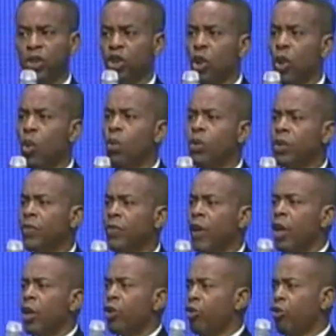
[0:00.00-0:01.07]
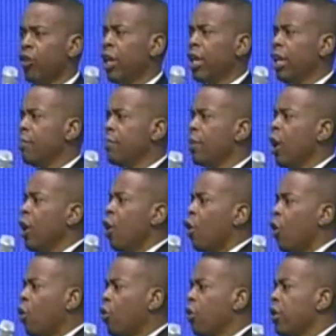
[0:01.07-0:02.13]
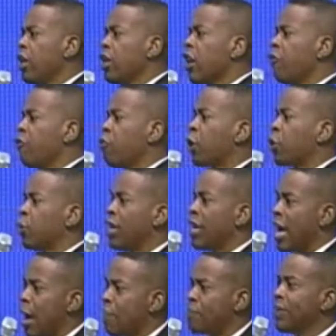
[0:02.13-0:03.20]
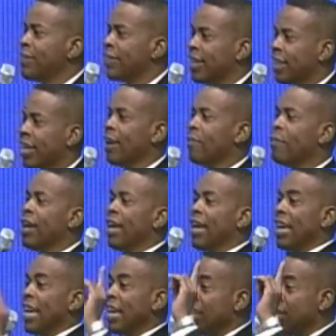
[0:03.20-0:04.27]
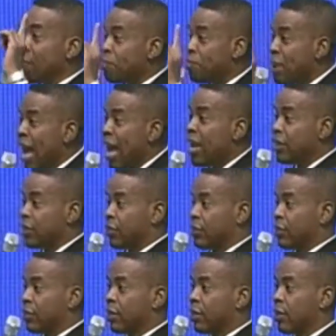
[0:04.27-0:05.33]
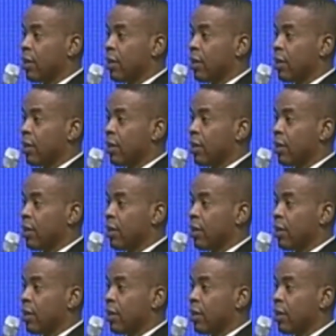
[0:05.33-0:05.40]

Joseph dreamed only of what will happen to him in the palace.